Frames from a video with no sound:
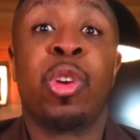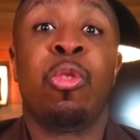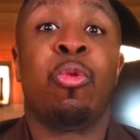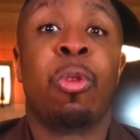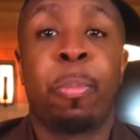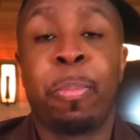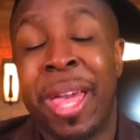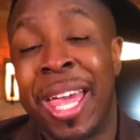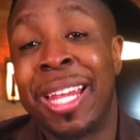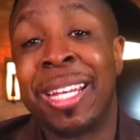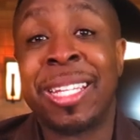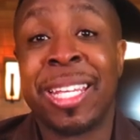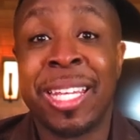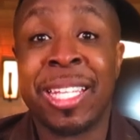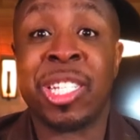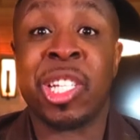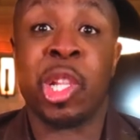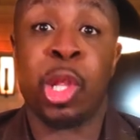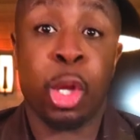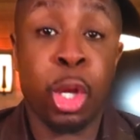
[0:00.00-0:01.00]
real
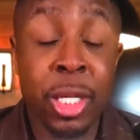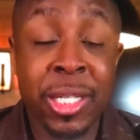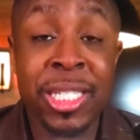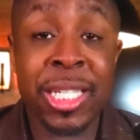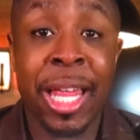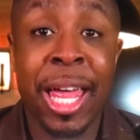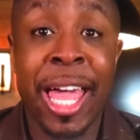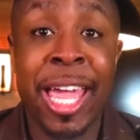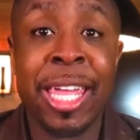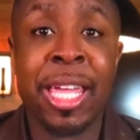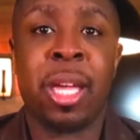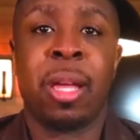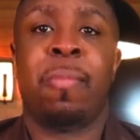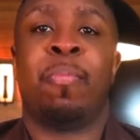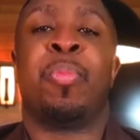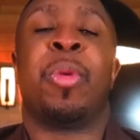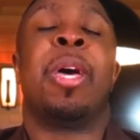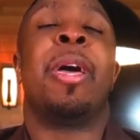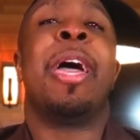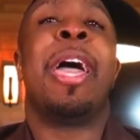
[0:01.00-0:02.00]
repentance looks like.
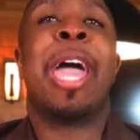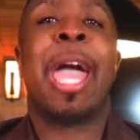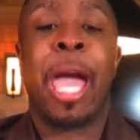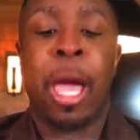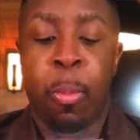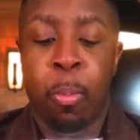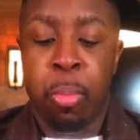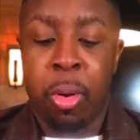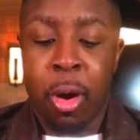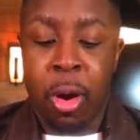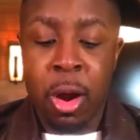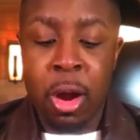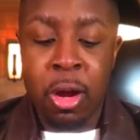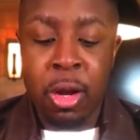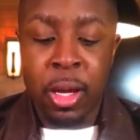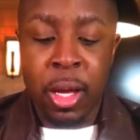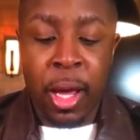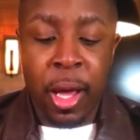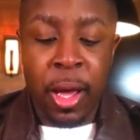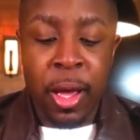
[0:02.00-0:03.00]
And
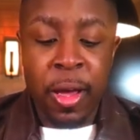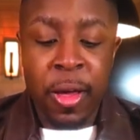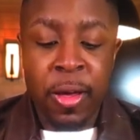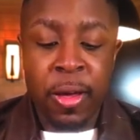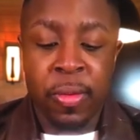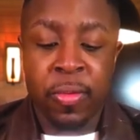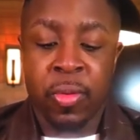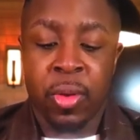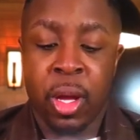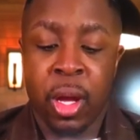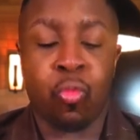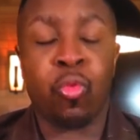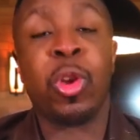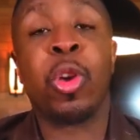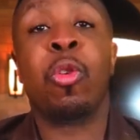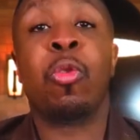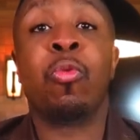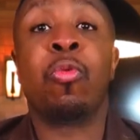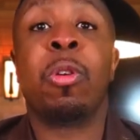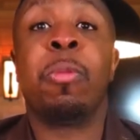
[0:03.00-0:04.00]
part of
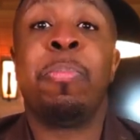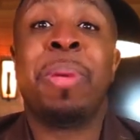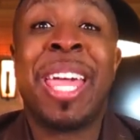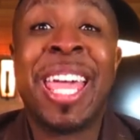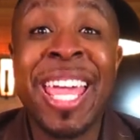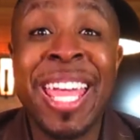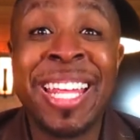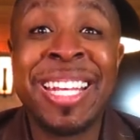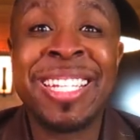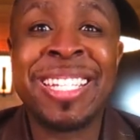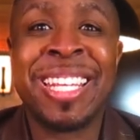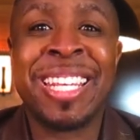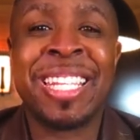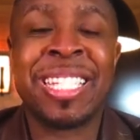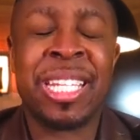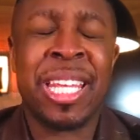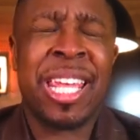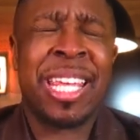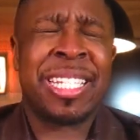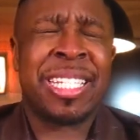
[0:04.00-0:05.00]
real
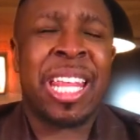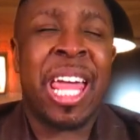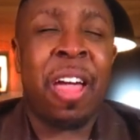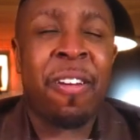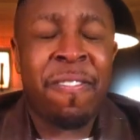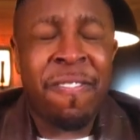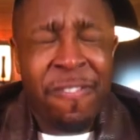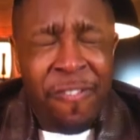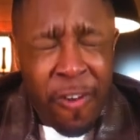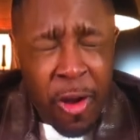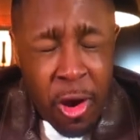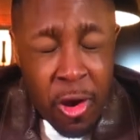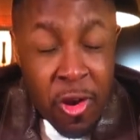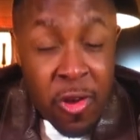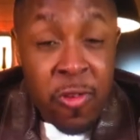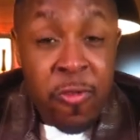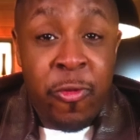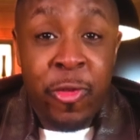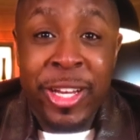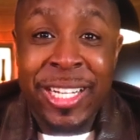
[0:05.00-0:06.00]
repentance is that
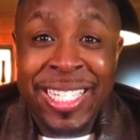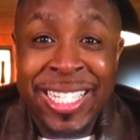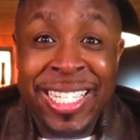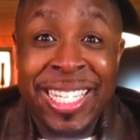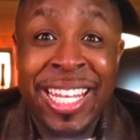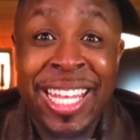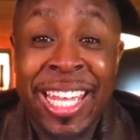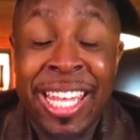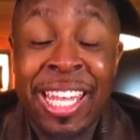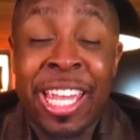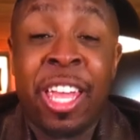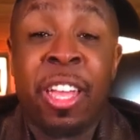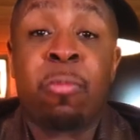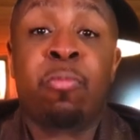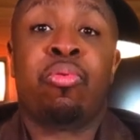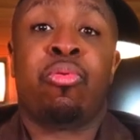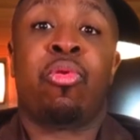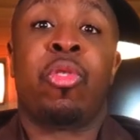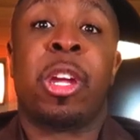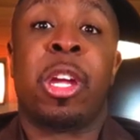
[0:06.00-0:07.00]
fervency
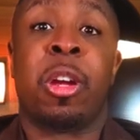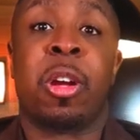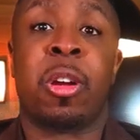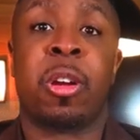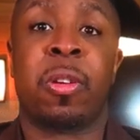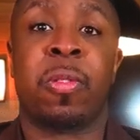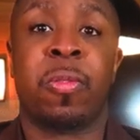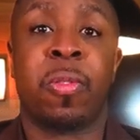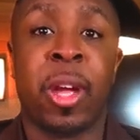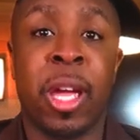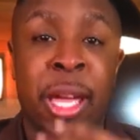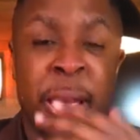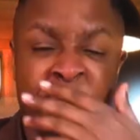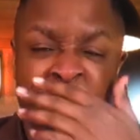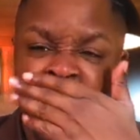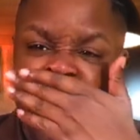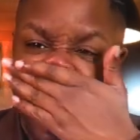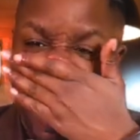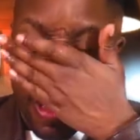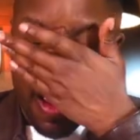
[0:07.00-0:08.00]
in prayer,
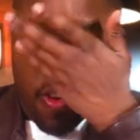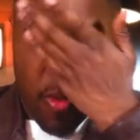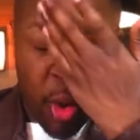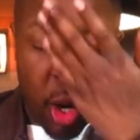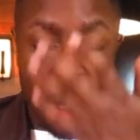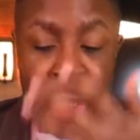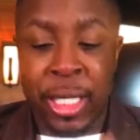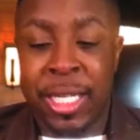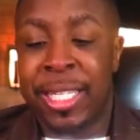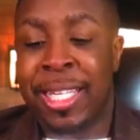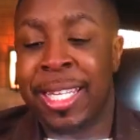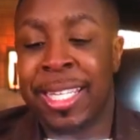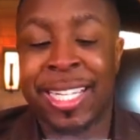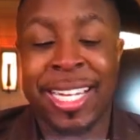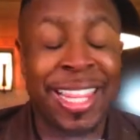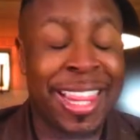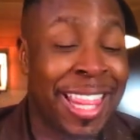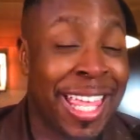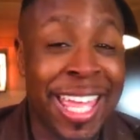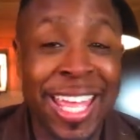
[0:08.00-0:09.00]
right? Where it's just
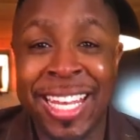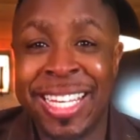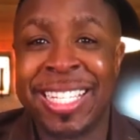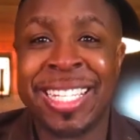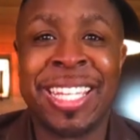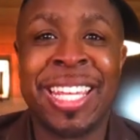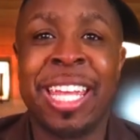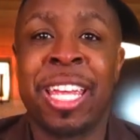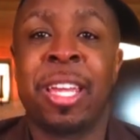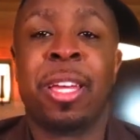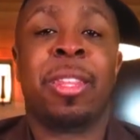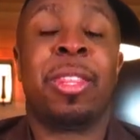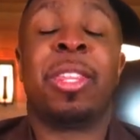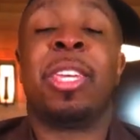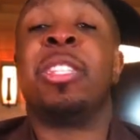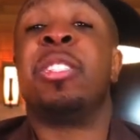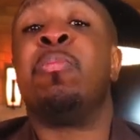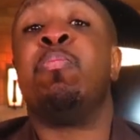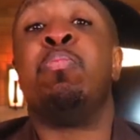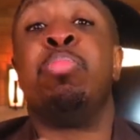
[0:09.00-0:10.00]
this cleansing,
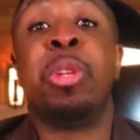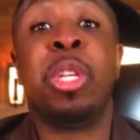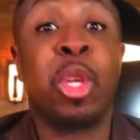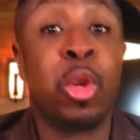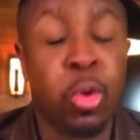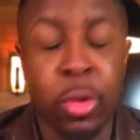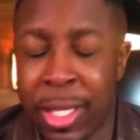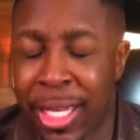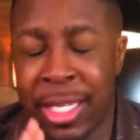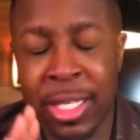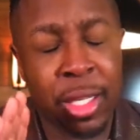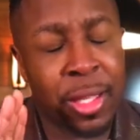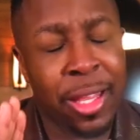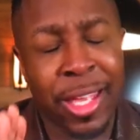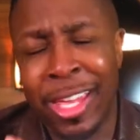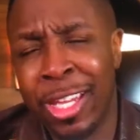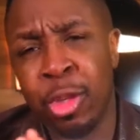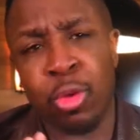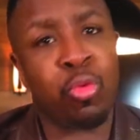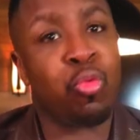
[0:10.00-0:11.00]
this beauty,
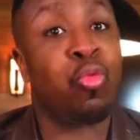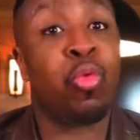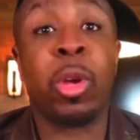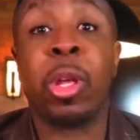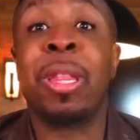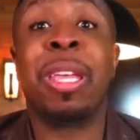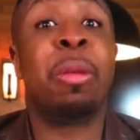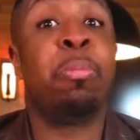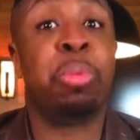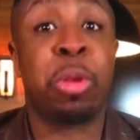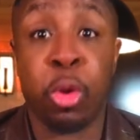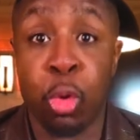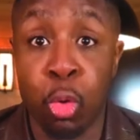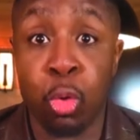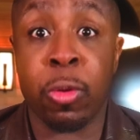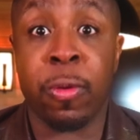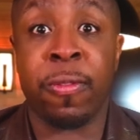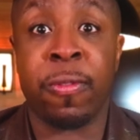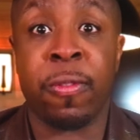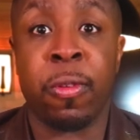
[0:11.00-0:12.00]
it's really
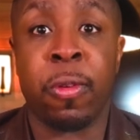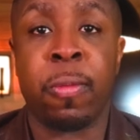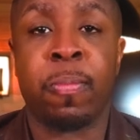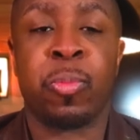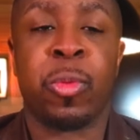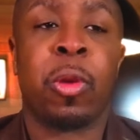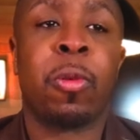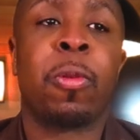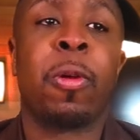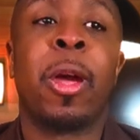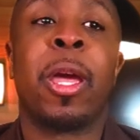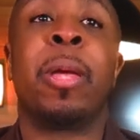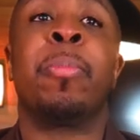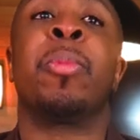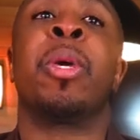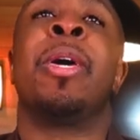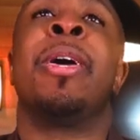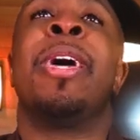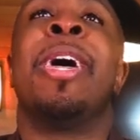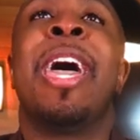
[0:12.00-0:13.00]
beautiful, right?
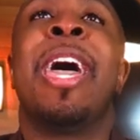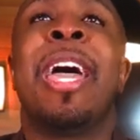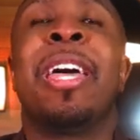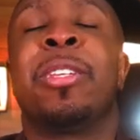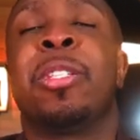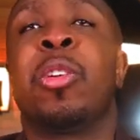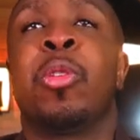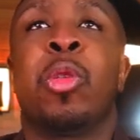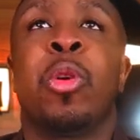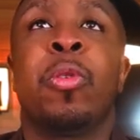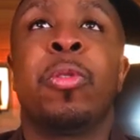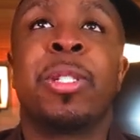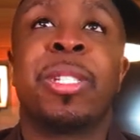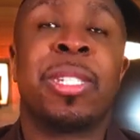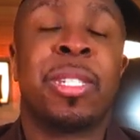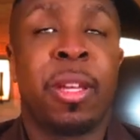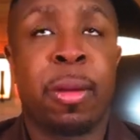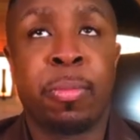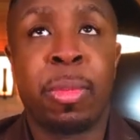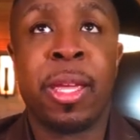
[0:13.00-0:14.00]
And so there
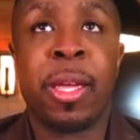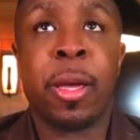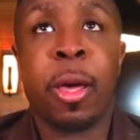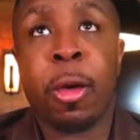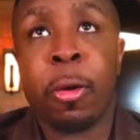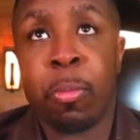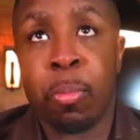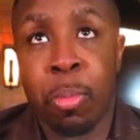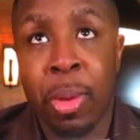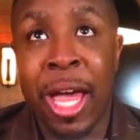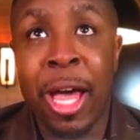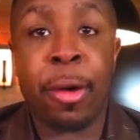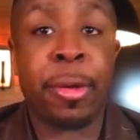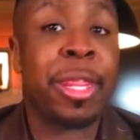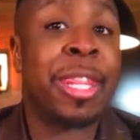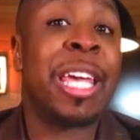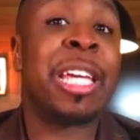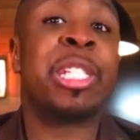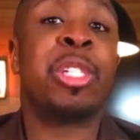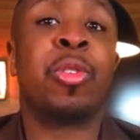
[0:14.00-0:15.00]
was something
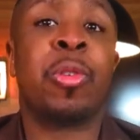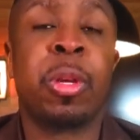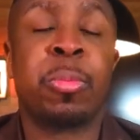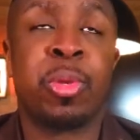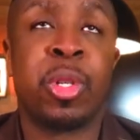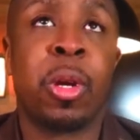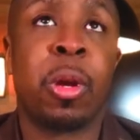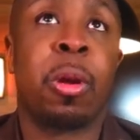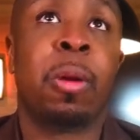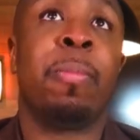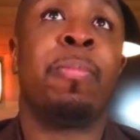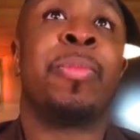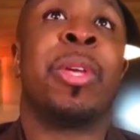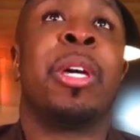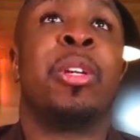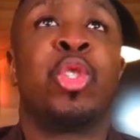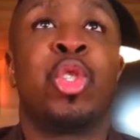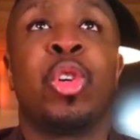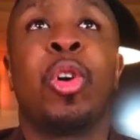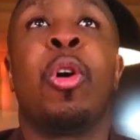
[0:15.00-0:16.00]
about that scripture,
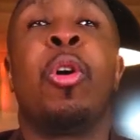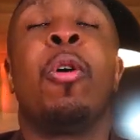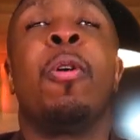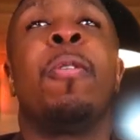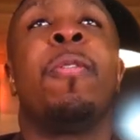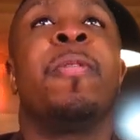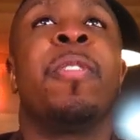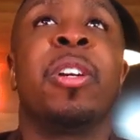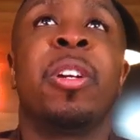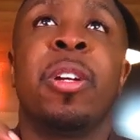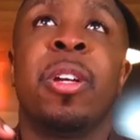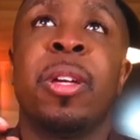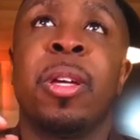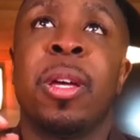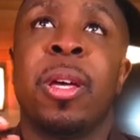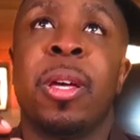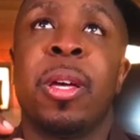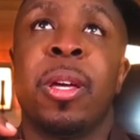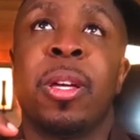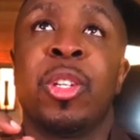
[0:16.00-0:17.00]
Jehovah
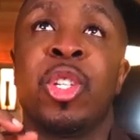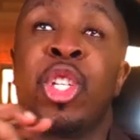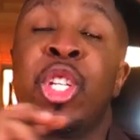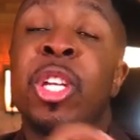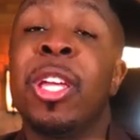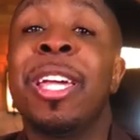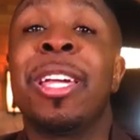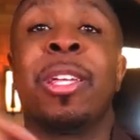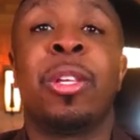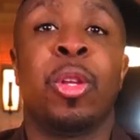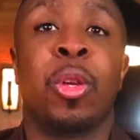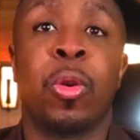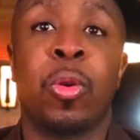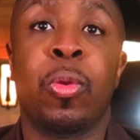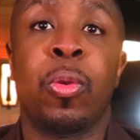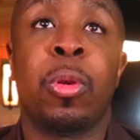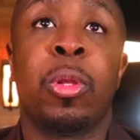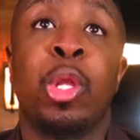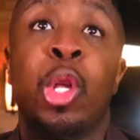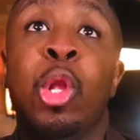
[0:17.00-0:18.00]

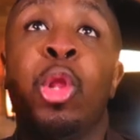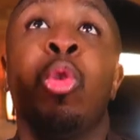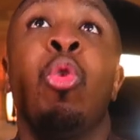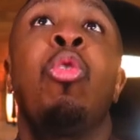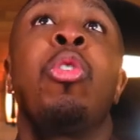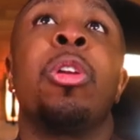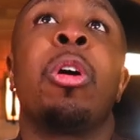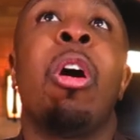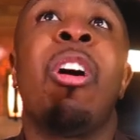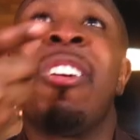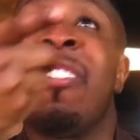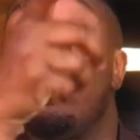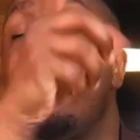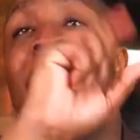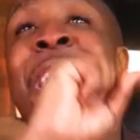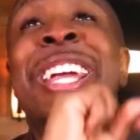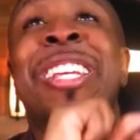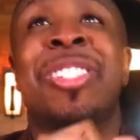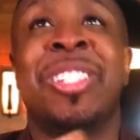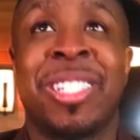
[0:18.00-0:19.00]
Tsidkenu, the Lord our
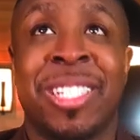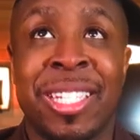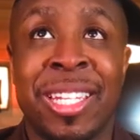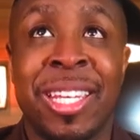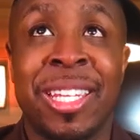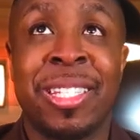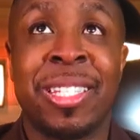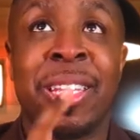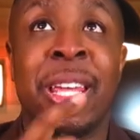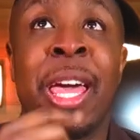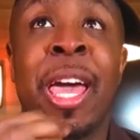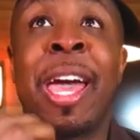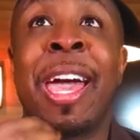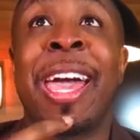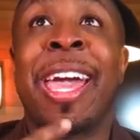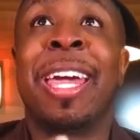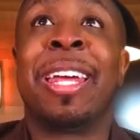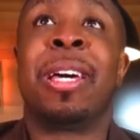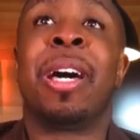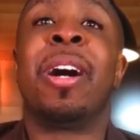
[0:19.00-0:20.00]
righteousness,
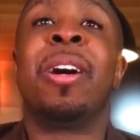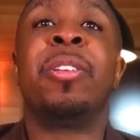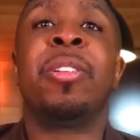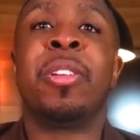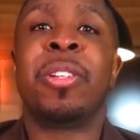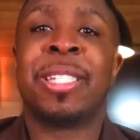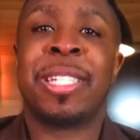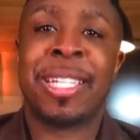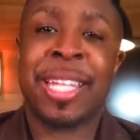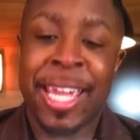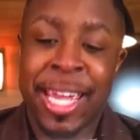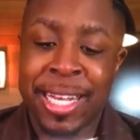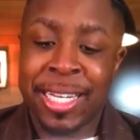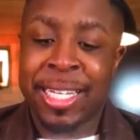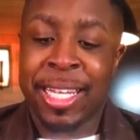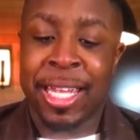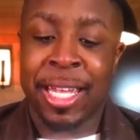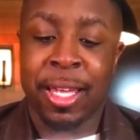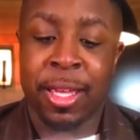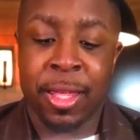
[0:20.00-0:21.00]
and
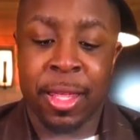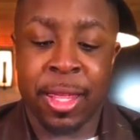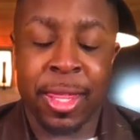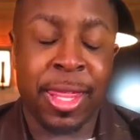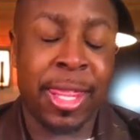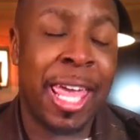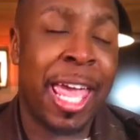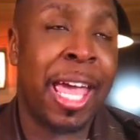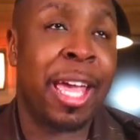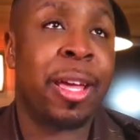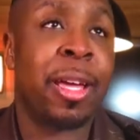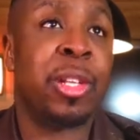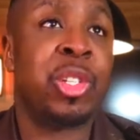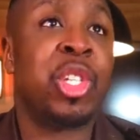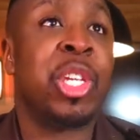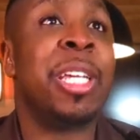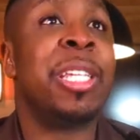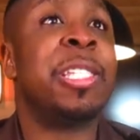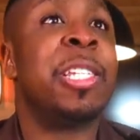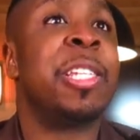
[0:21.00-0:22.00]
understanding
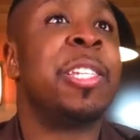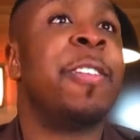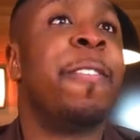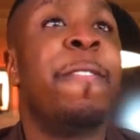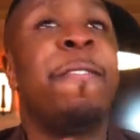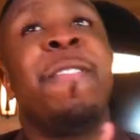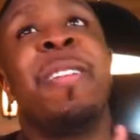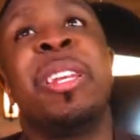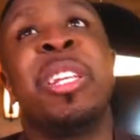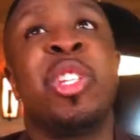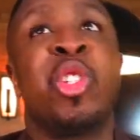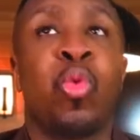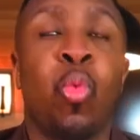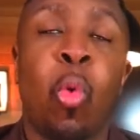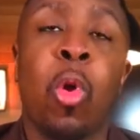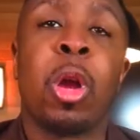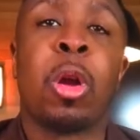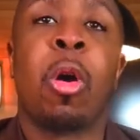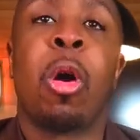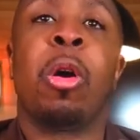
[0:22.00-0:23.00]
that Jesus' finished
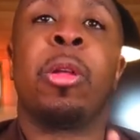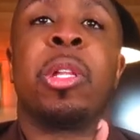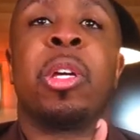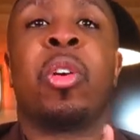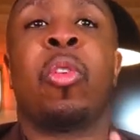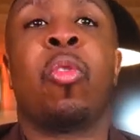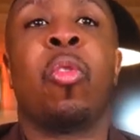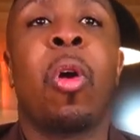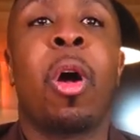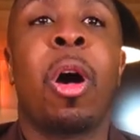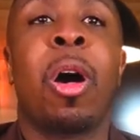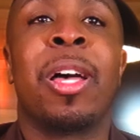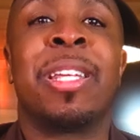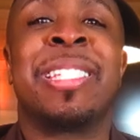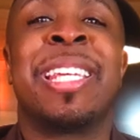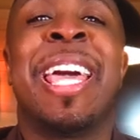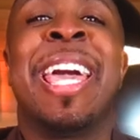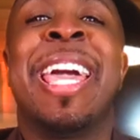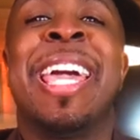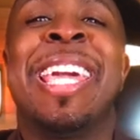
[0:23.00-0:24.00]
work on the
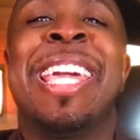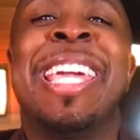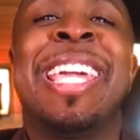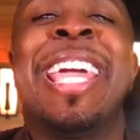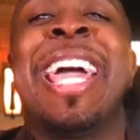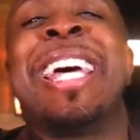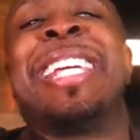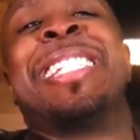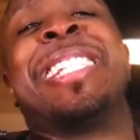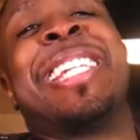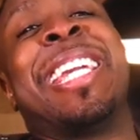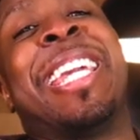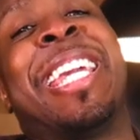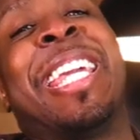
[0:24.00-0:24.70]
cross, he has